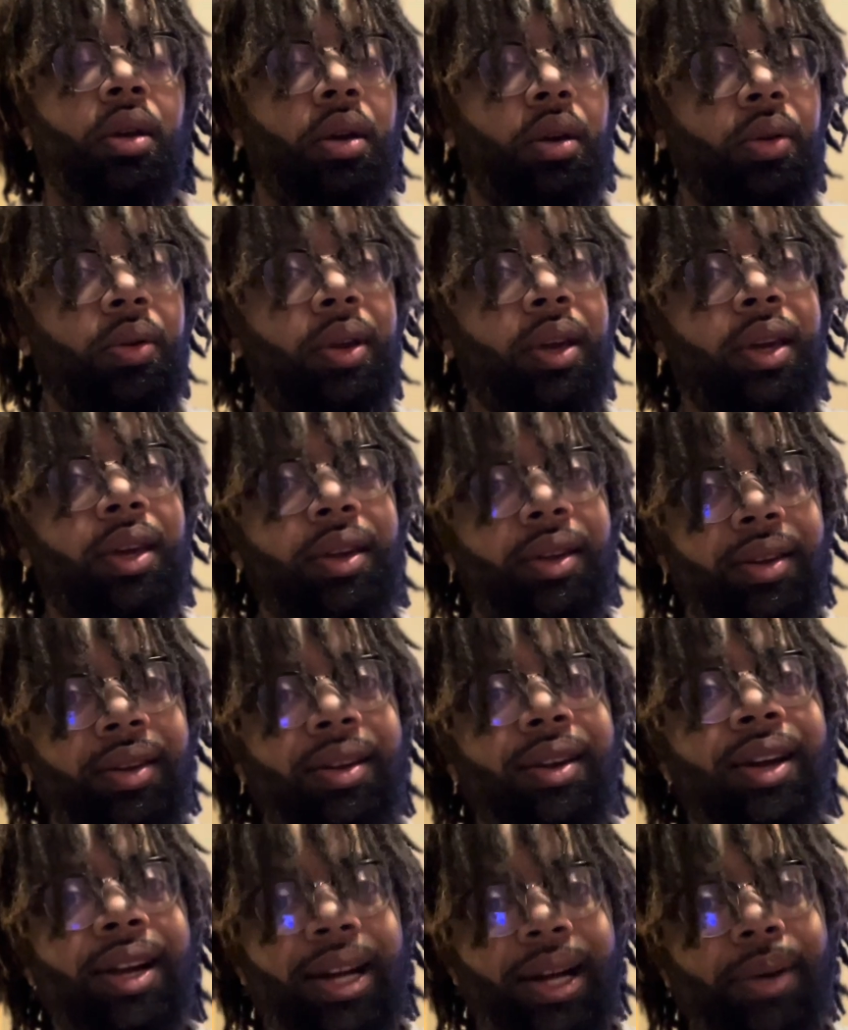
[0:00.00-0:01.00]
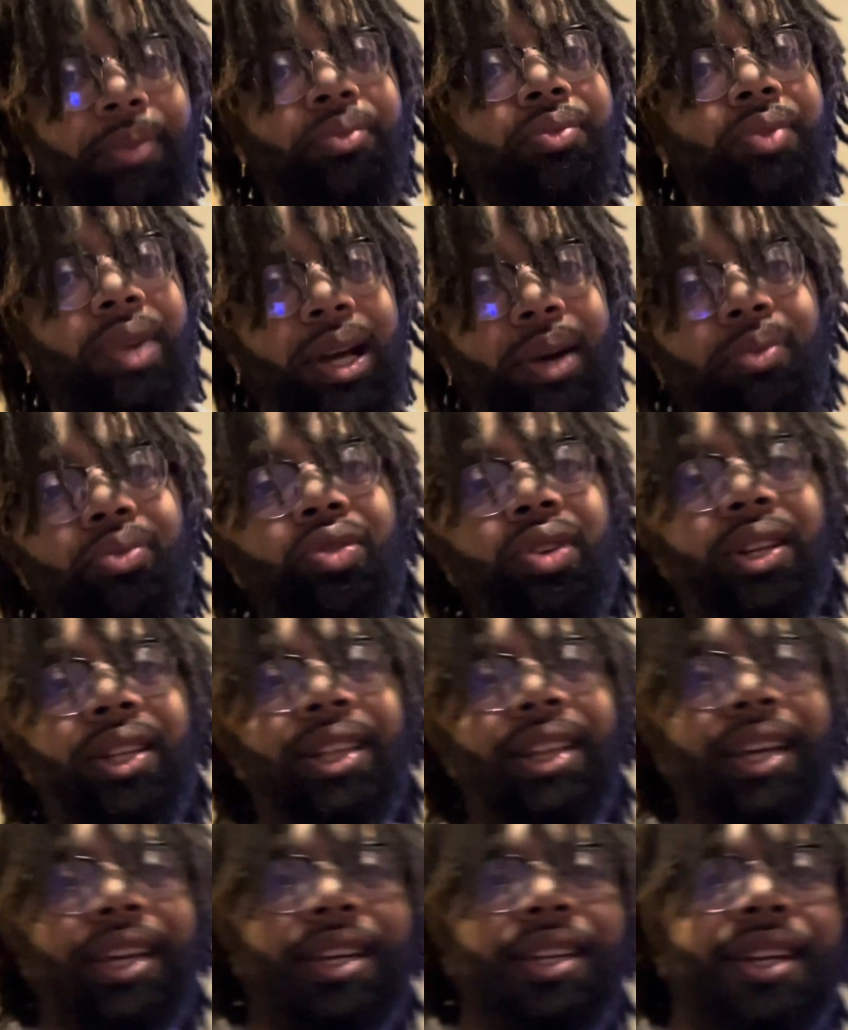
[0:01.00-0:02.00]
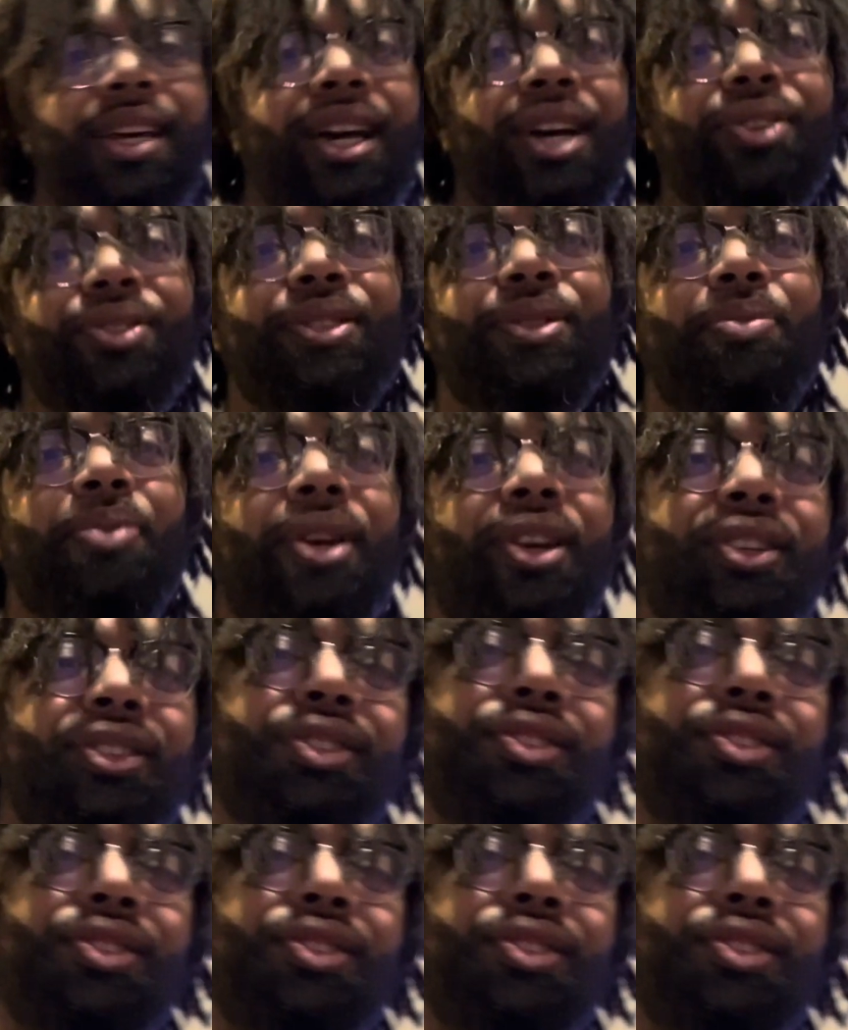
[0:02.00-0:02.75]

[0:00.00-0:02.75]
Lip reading: Okay, I'm really liking the House of Paris